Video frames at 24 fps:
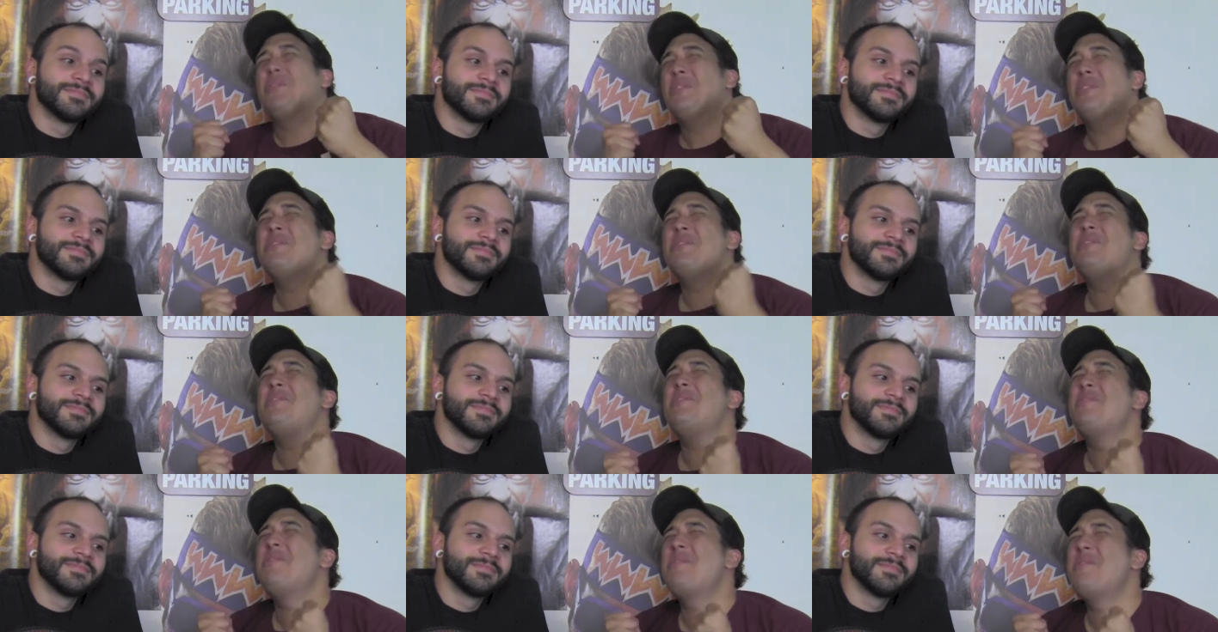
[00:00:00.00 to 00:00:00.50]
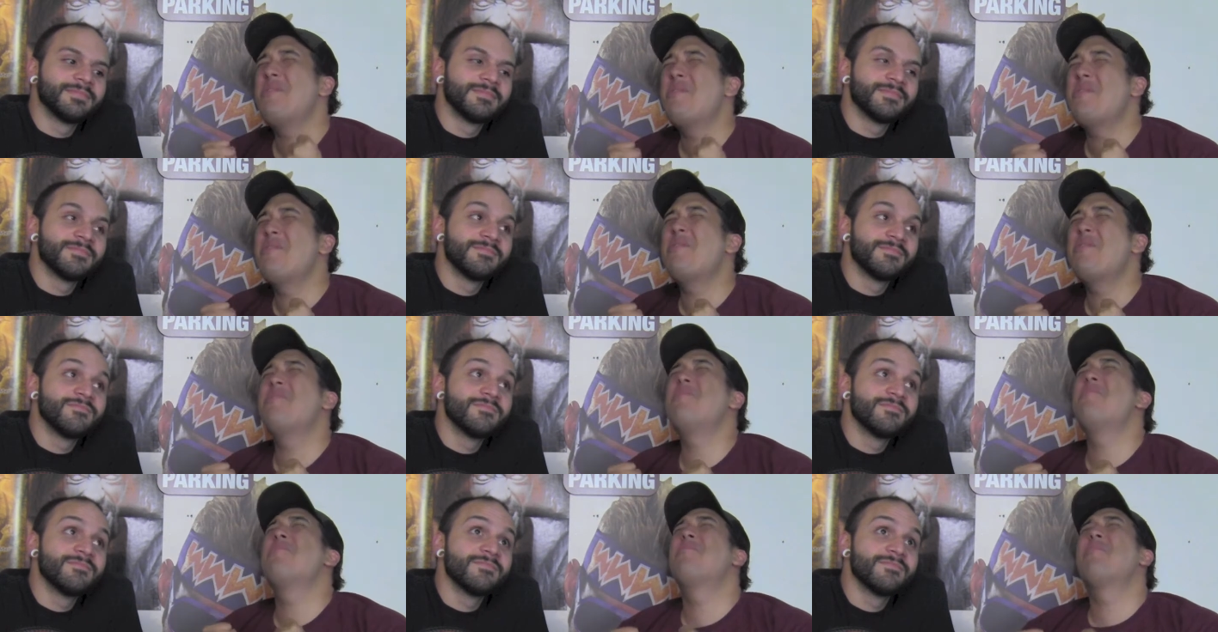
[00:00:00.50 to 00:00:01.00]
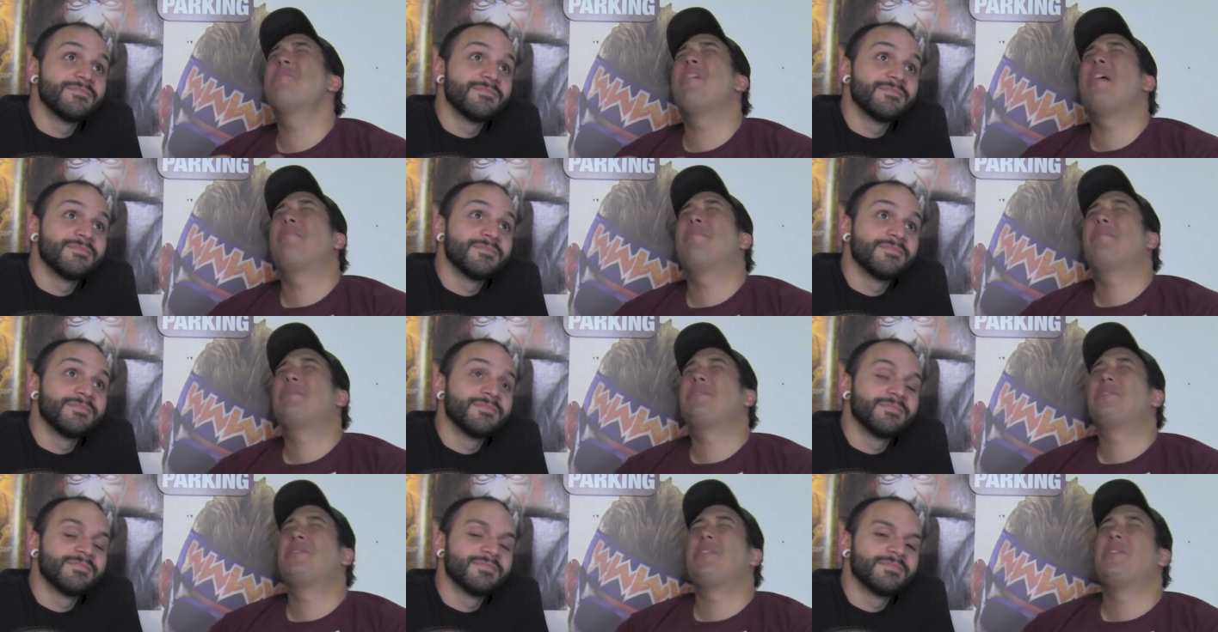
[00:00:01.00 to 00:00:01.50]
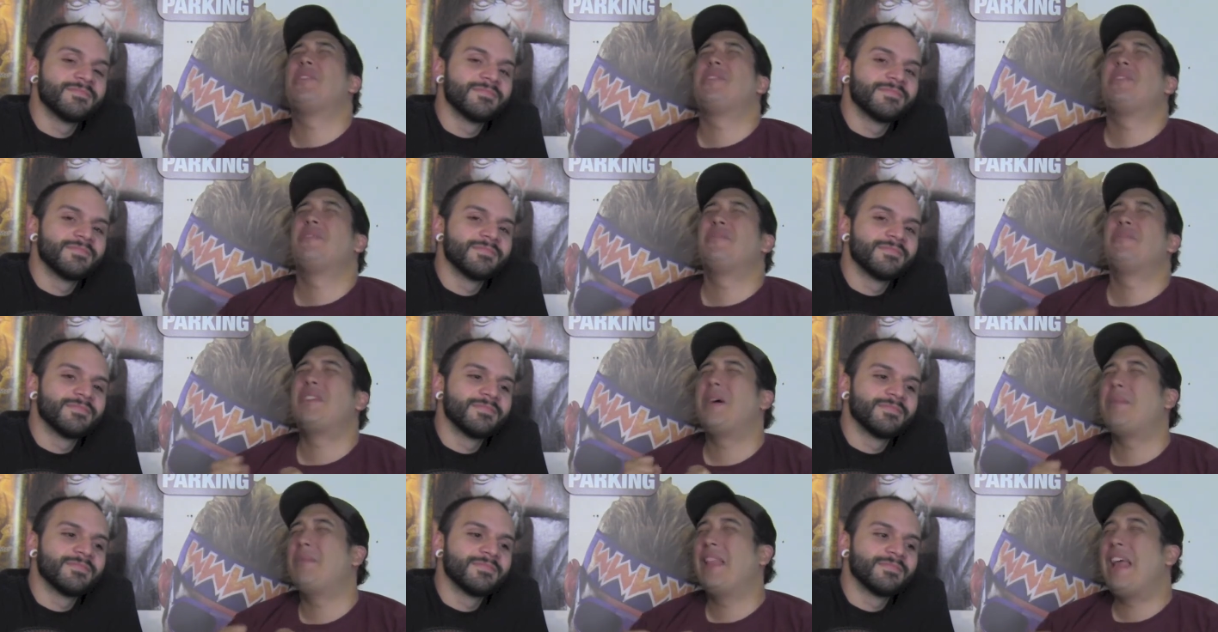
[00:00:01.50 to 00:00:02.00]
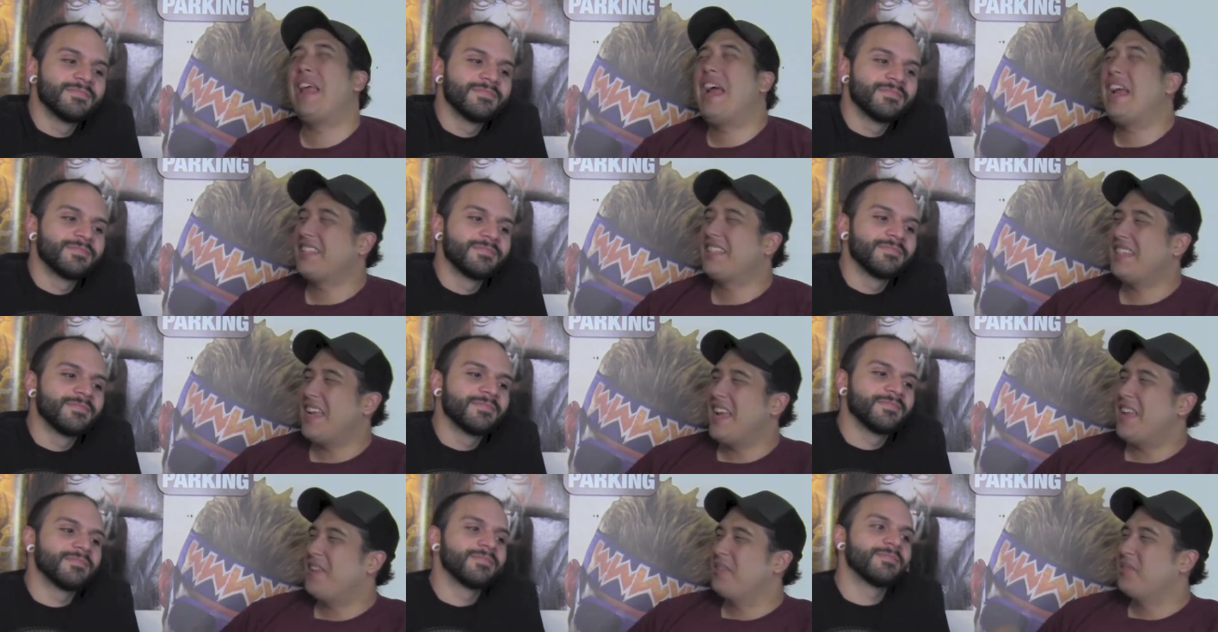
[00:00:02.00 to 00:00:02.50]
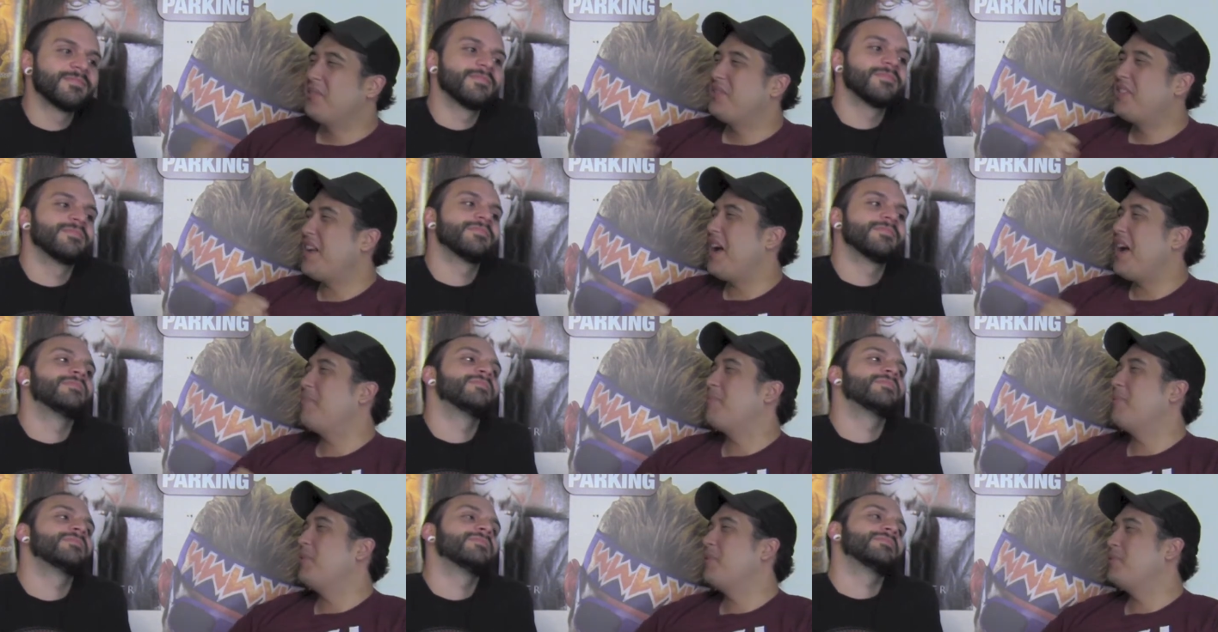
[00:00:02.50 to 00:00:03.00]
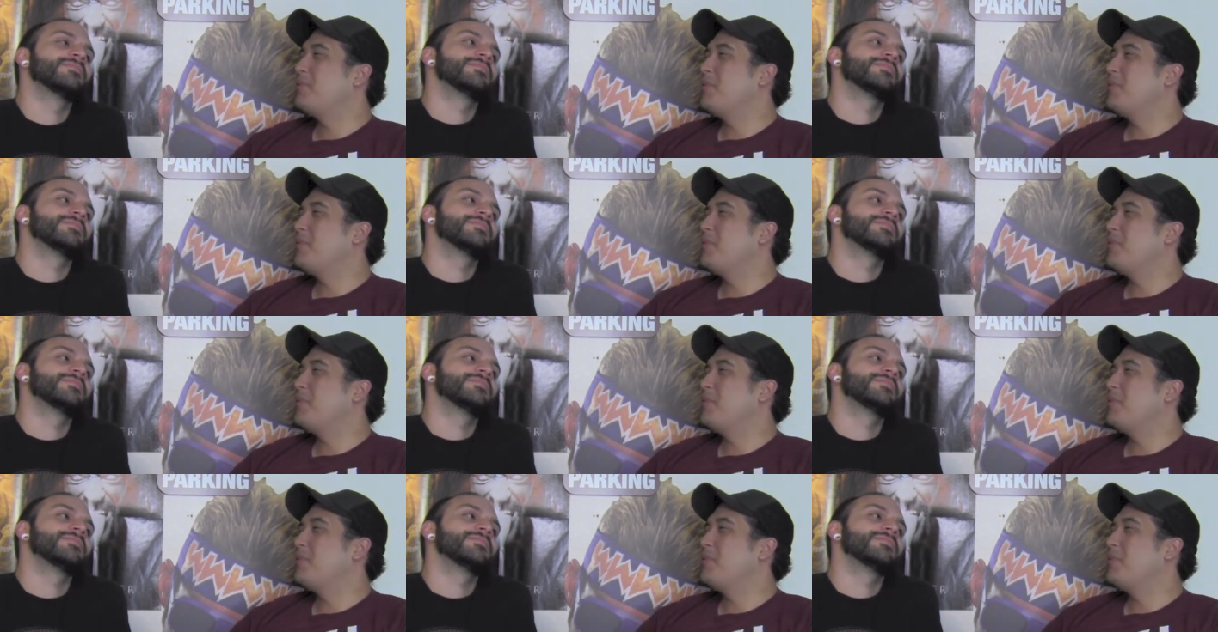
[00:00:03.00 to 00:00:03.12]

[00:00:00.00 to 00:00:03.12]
Speaker 1: a new episode of Double Axe Handles Top Rope